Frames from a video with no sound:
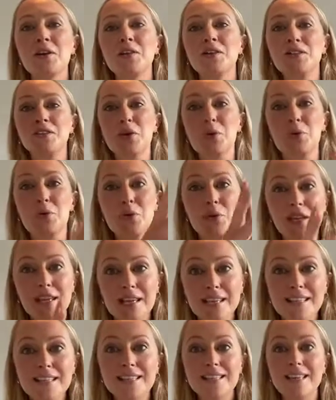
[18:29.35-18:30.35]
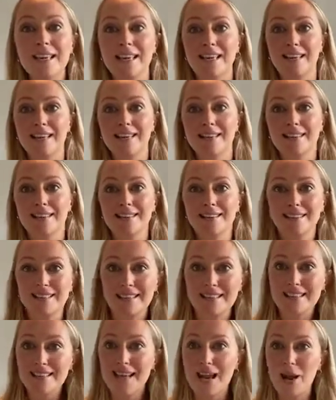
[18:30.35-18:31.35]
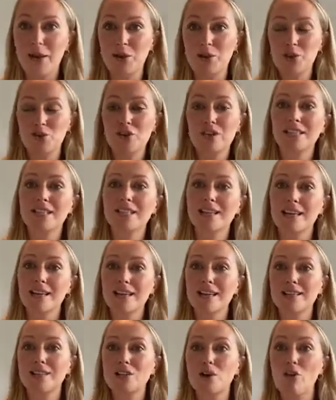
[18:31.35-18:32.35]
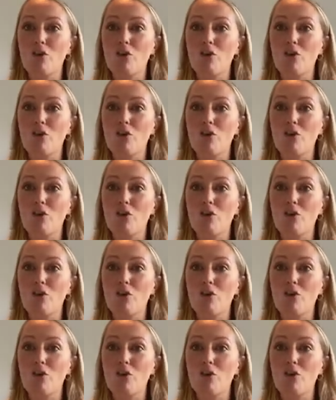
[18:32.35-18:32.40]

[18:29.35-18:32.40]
So these things, these characteristics,